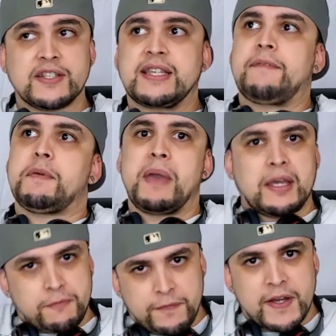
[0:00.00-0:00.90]
They just have to
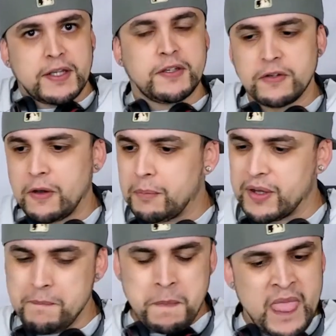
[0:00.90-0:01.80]
make it funny, you know,
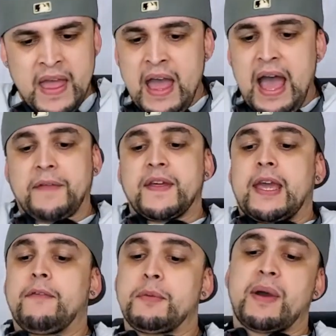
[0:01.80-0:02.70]
but I
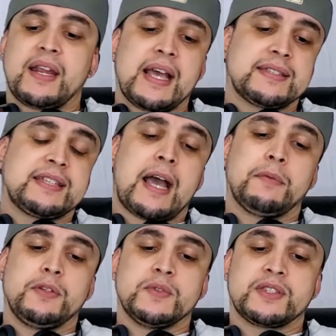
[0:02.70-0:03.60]
think everybody has
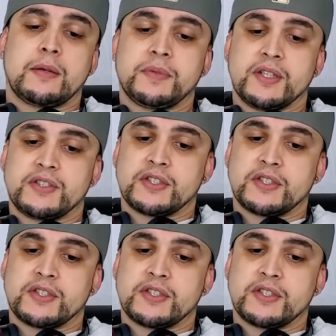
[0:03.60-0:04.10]
time to do something.